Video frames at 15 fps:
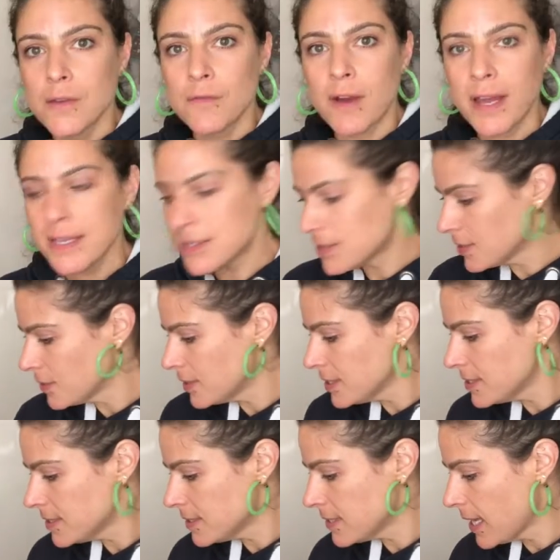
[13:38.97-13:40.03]
Right, so
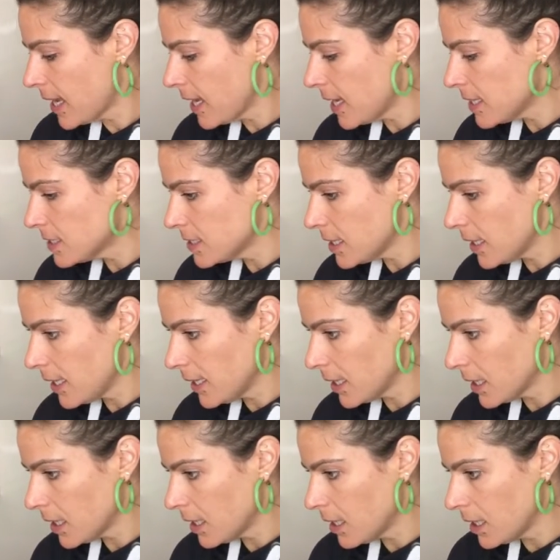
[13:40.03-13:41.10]
this has had
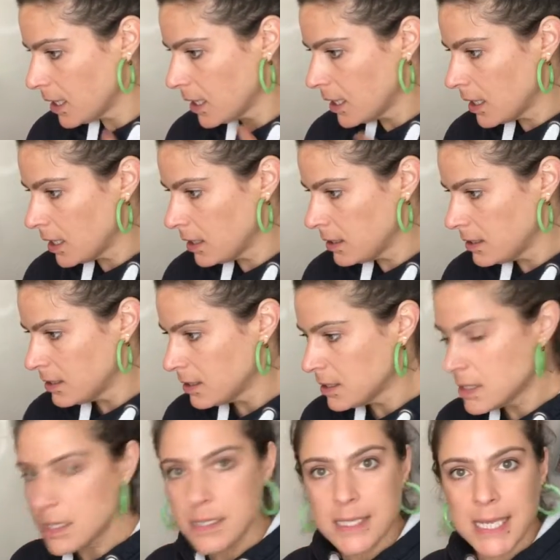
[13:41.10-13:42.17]
like
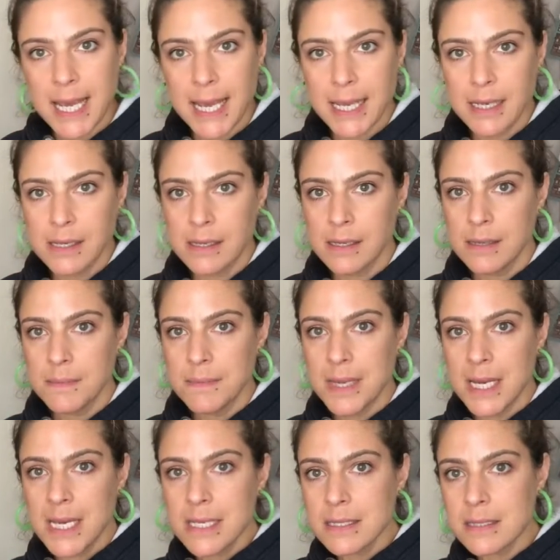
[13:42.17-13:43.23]
10
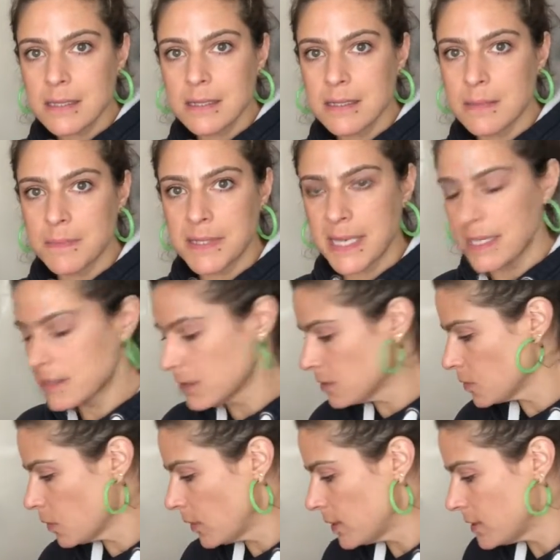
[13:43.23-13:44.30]
minutes because the potatoes
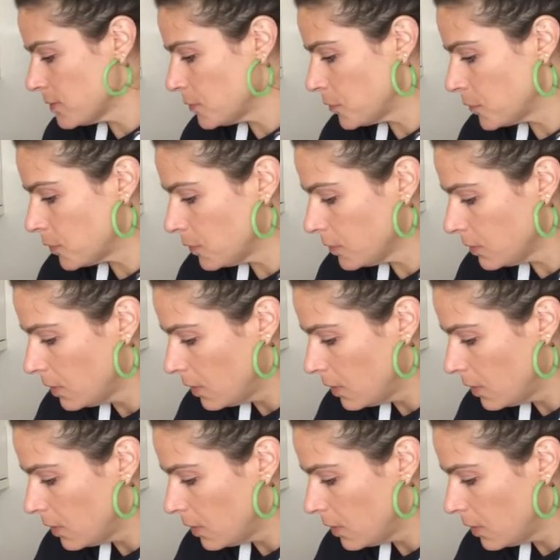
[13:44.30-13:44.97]
are quite small.